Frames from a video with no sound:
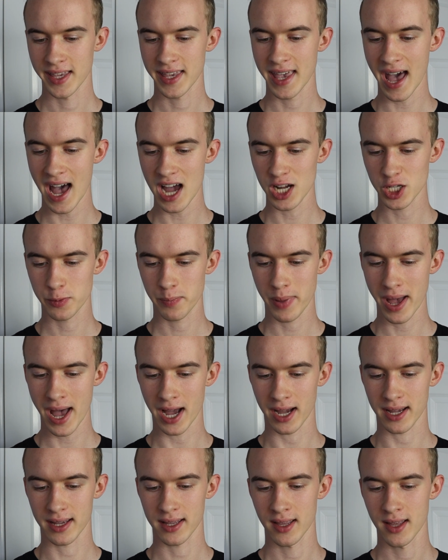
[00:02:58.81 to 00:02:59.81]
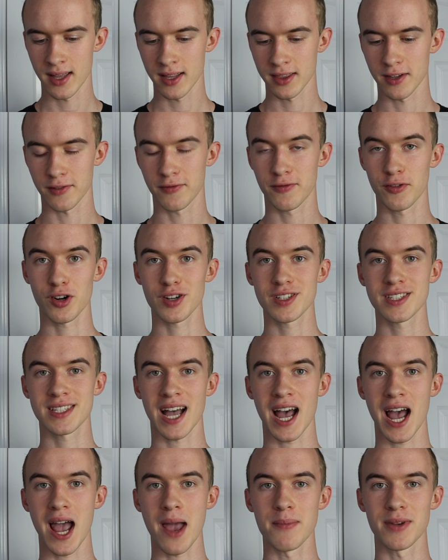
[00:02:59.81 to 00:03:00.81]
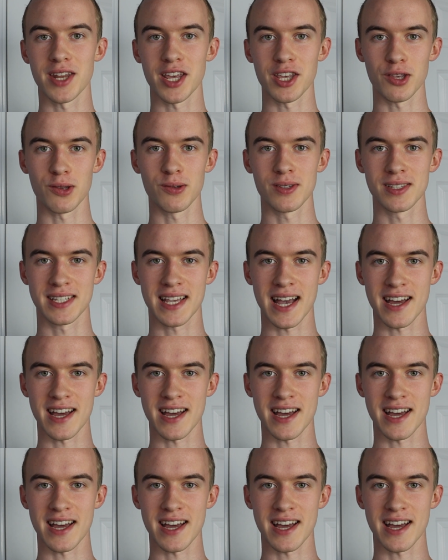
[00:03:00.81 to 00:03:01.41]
cash back the first time they use